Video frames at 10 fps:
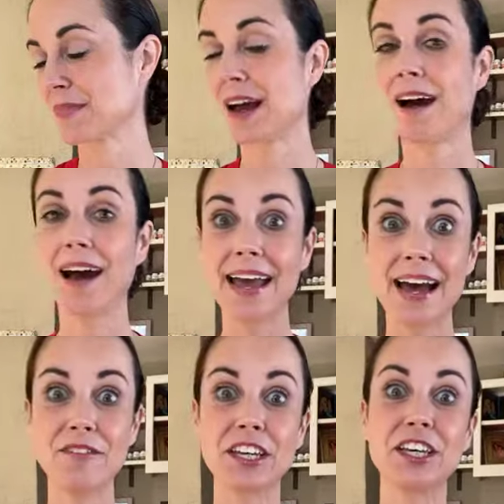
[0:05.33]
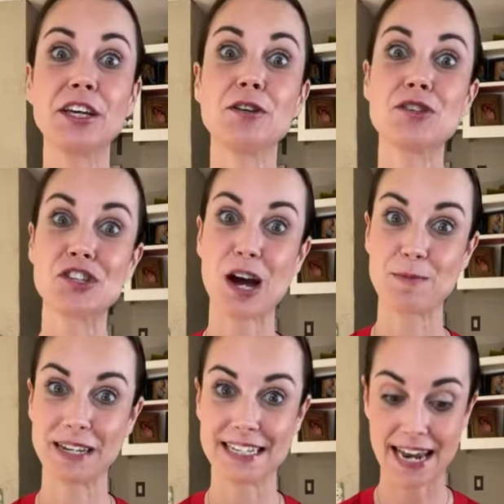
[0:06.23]
I have a huge
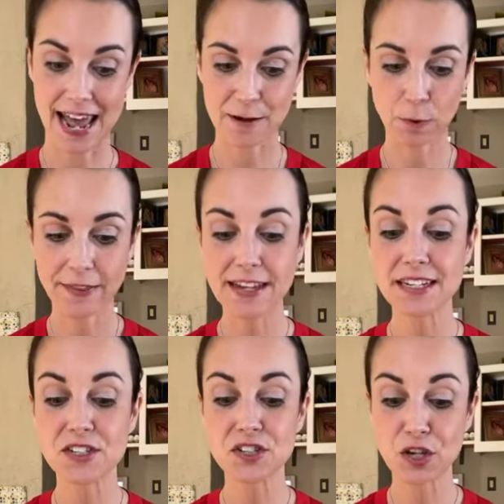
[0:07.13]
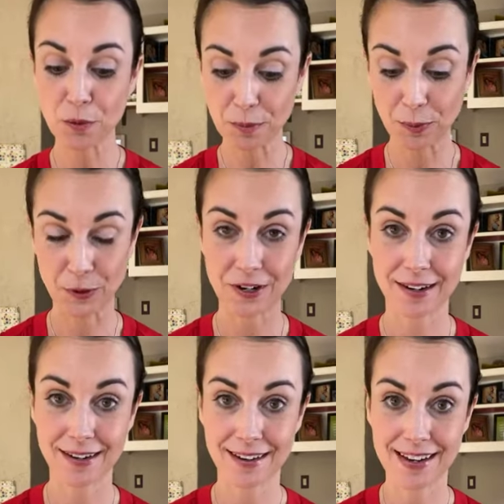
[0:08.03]
topic today, one that is so important.
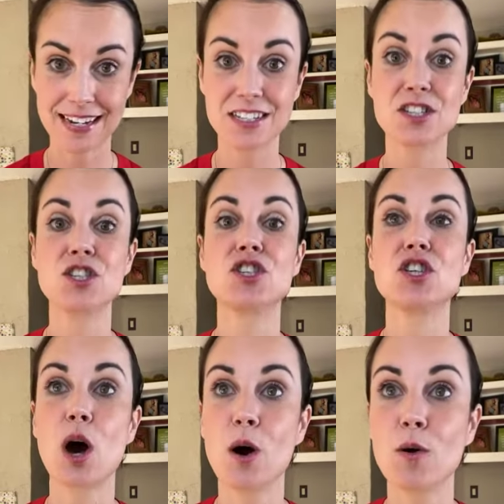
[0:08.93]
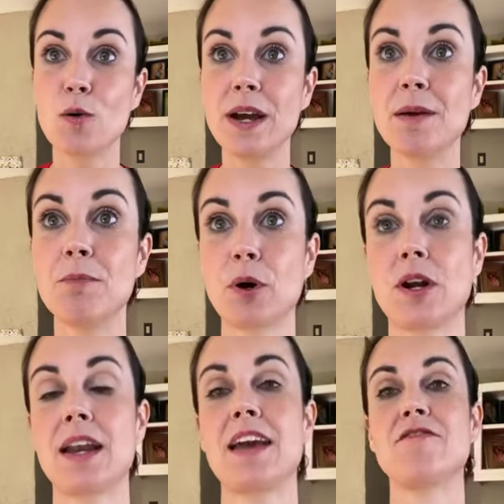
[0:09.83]
It is so
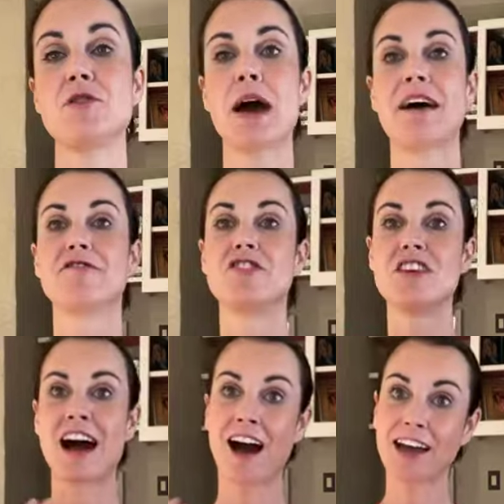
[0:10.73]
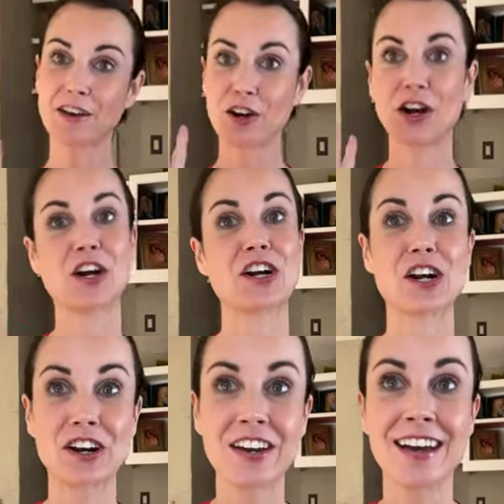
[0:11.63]
important. If you have not
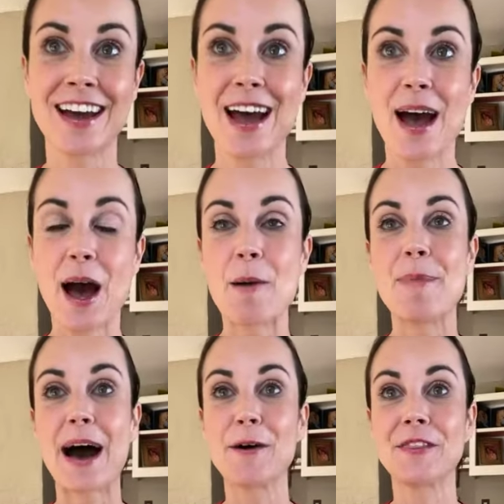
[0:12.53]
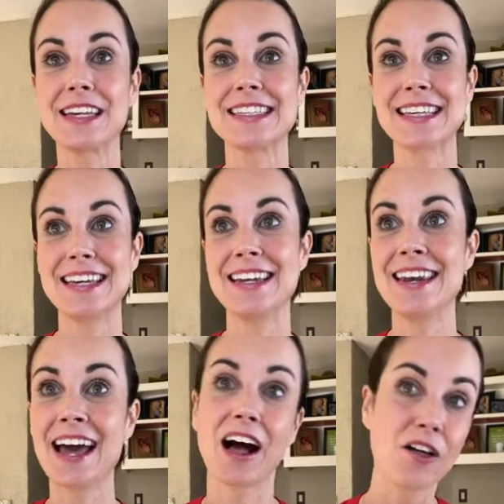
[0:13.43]
heard about this
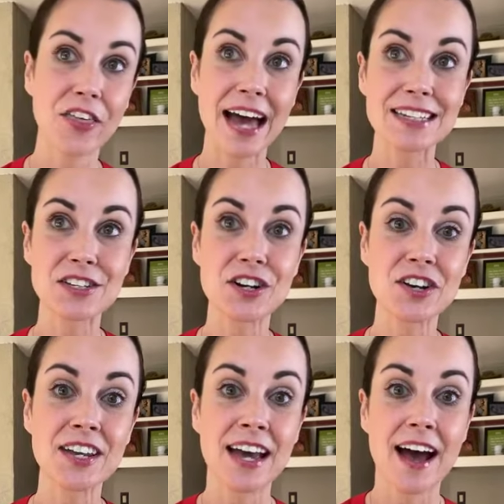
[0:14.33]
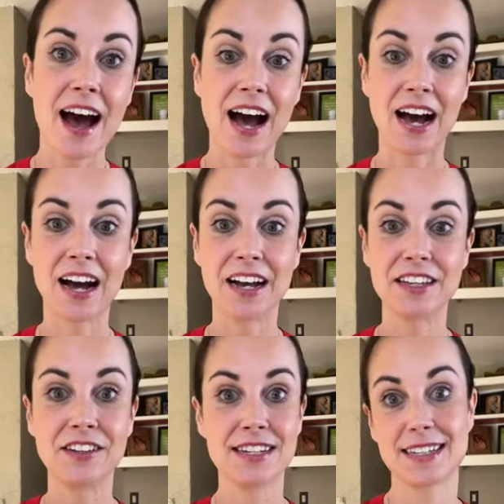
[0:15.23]
hidden health hazard, uh,
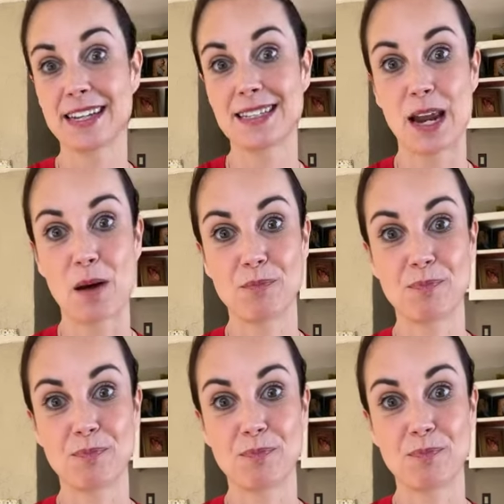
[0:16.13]
you need to listen up